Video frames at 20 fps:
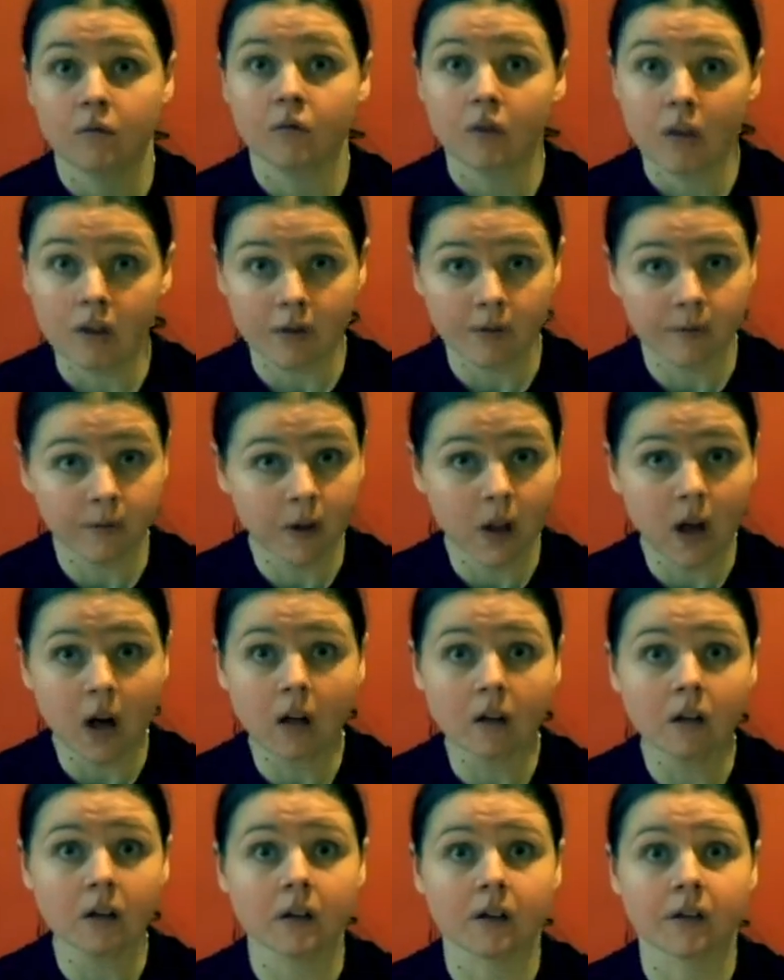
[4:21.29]
it's
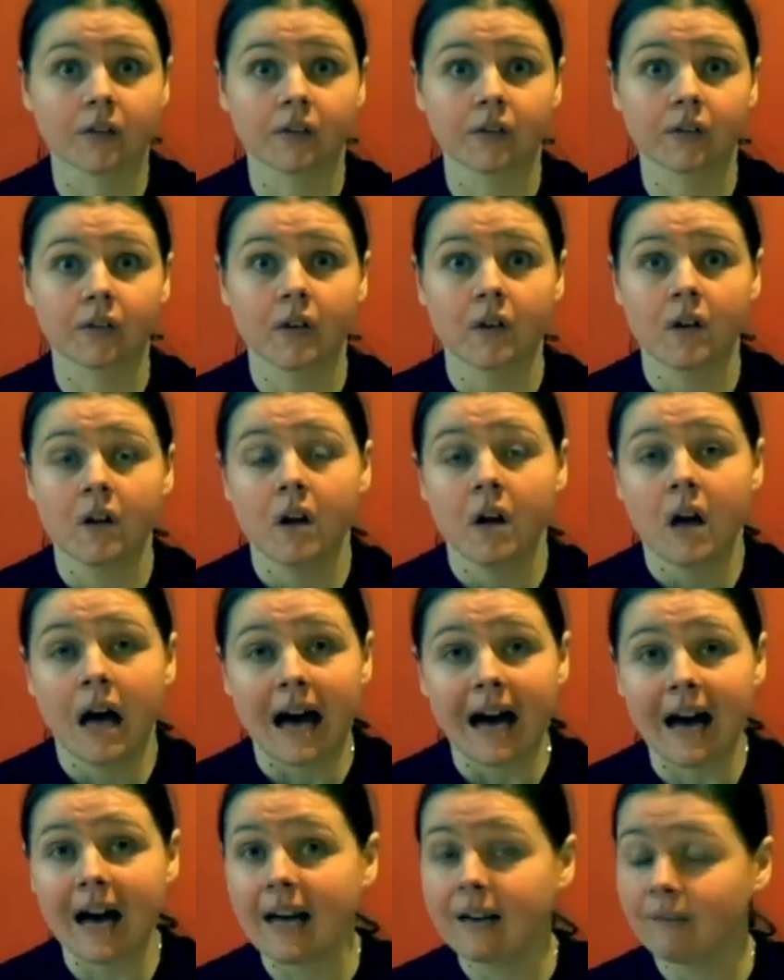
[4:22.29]
flawless.
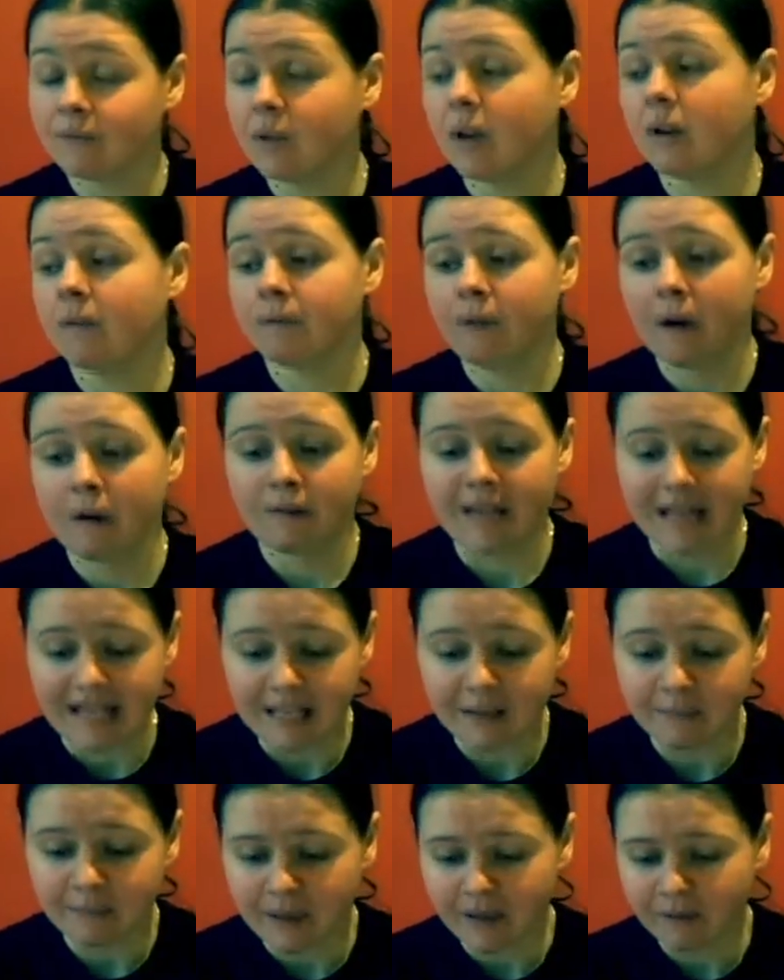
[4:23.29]
I've not found
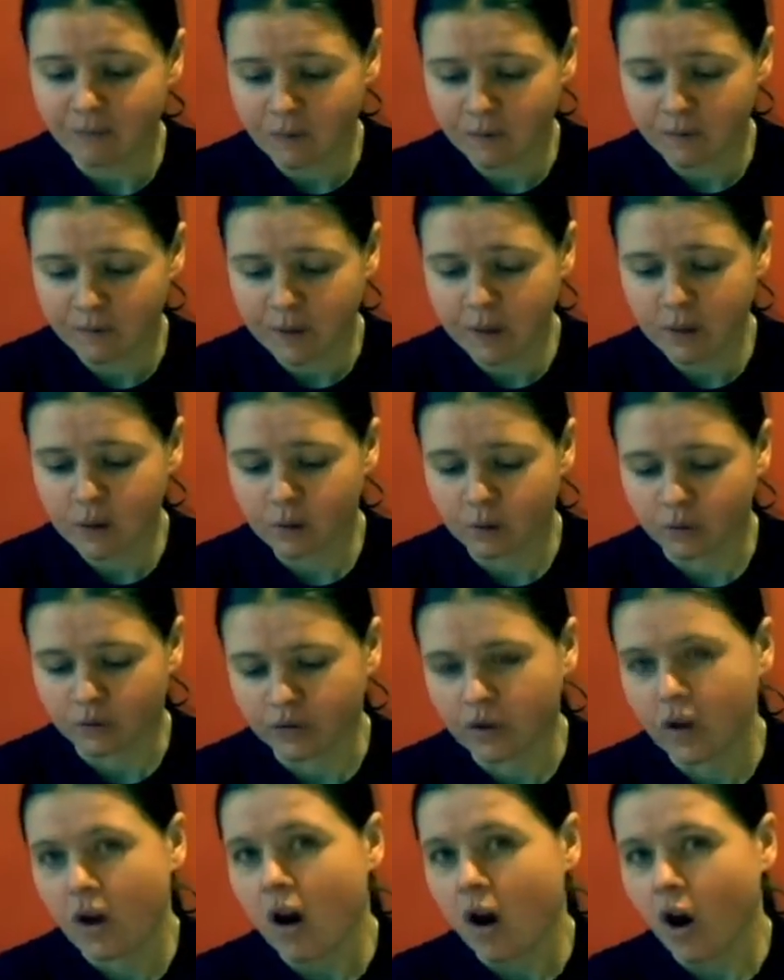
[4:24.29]
any bad
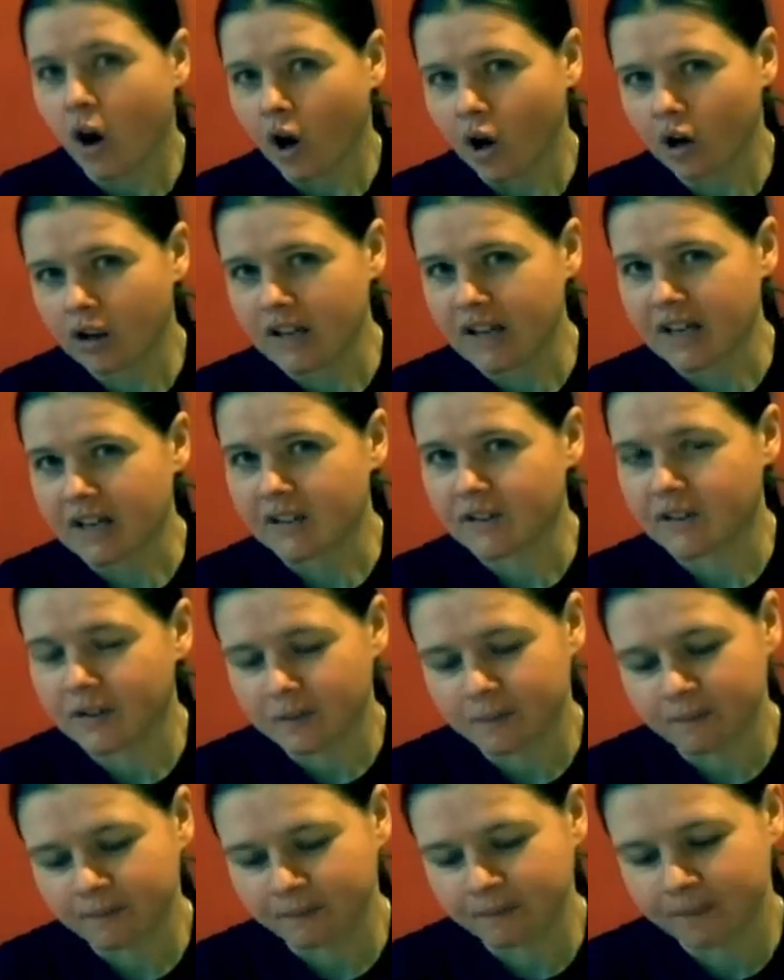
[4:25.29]
reviews on it.
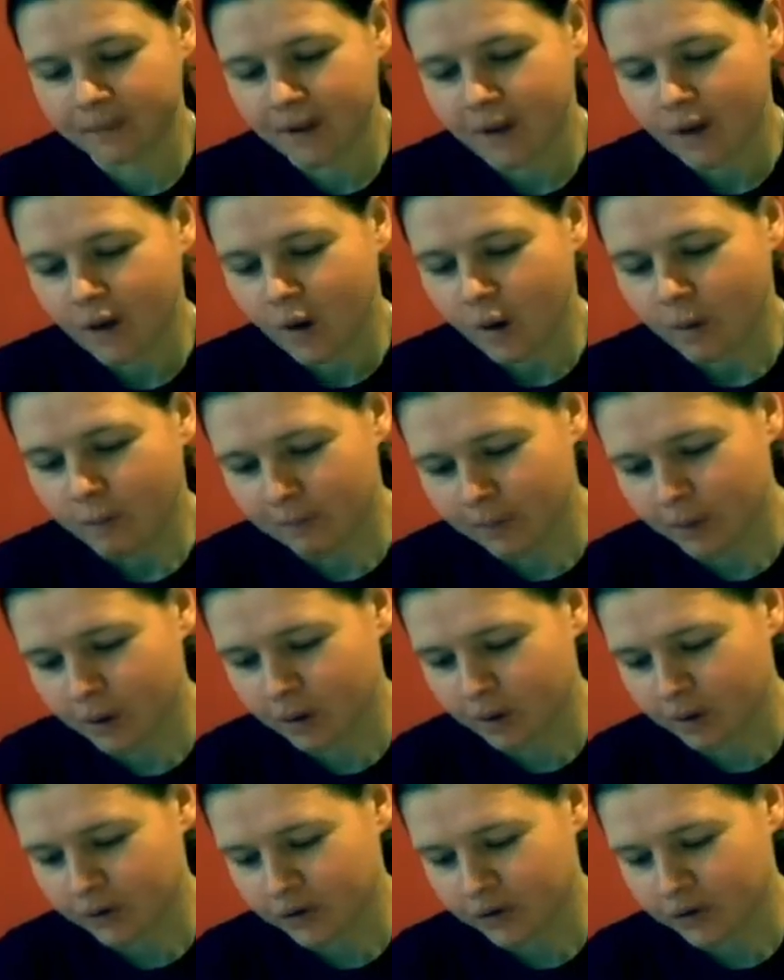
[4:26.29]
But